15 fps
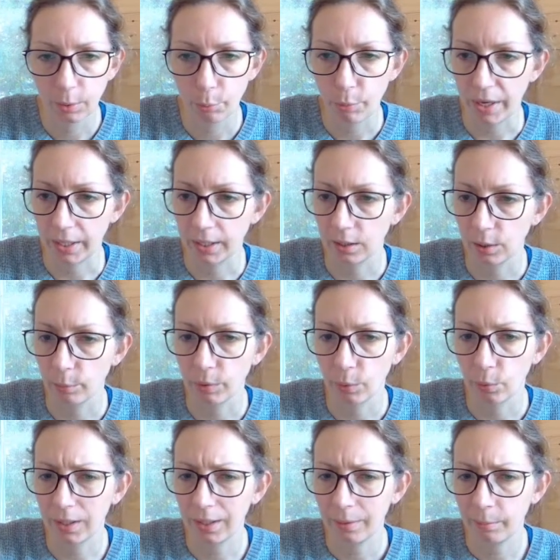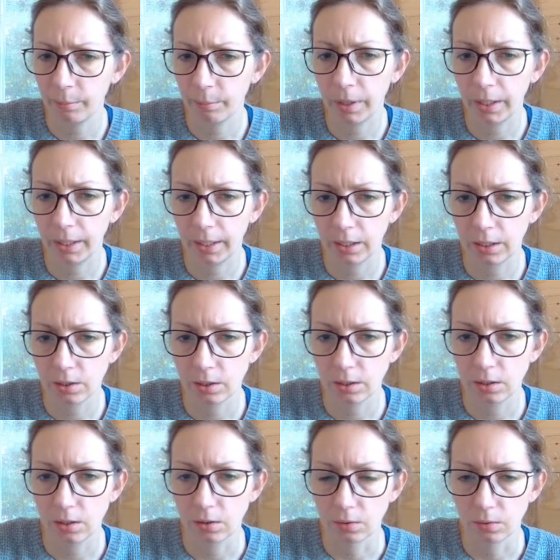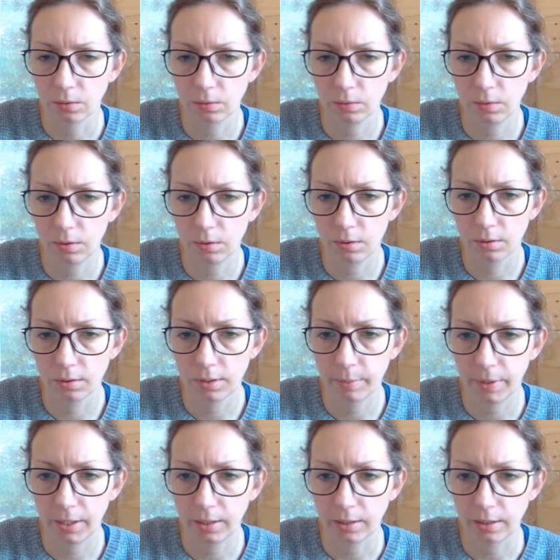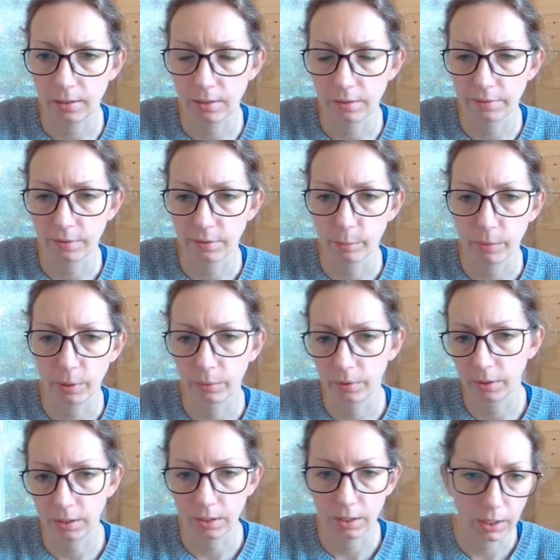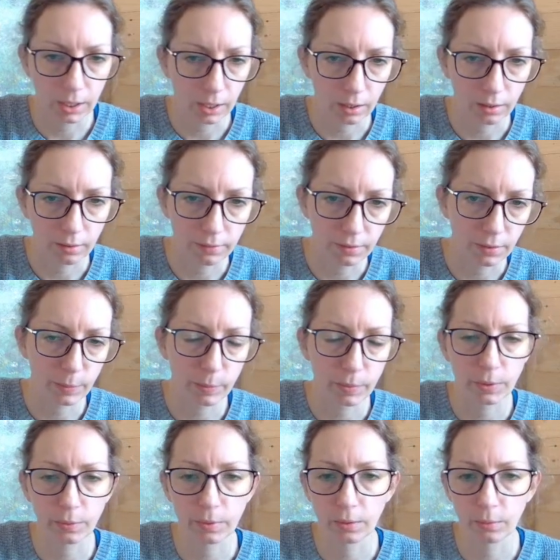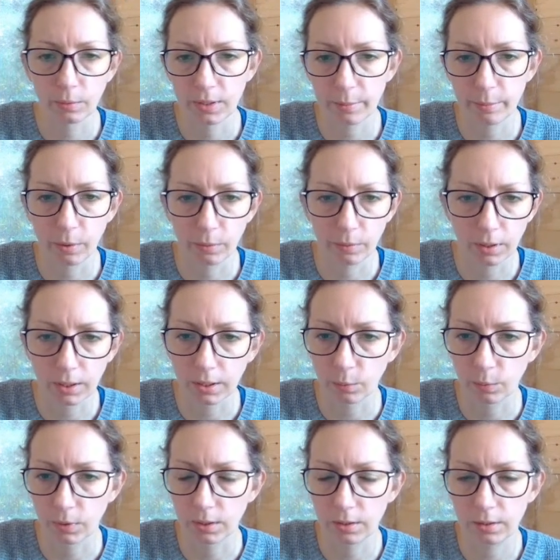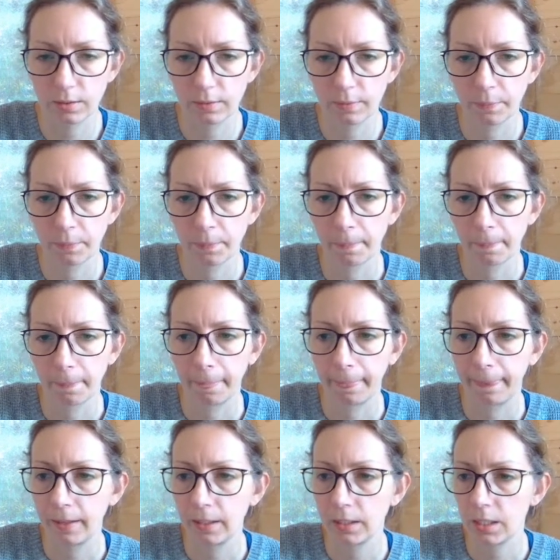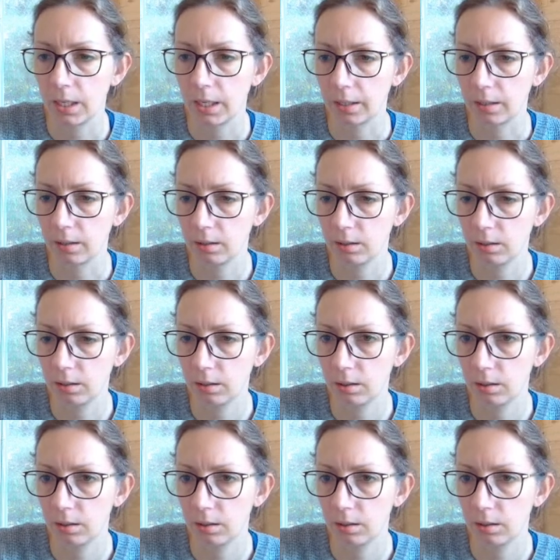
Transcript: back here. But what I might actually do, just to make it easier for the millwork to not get confused between what's millwork and what's tile,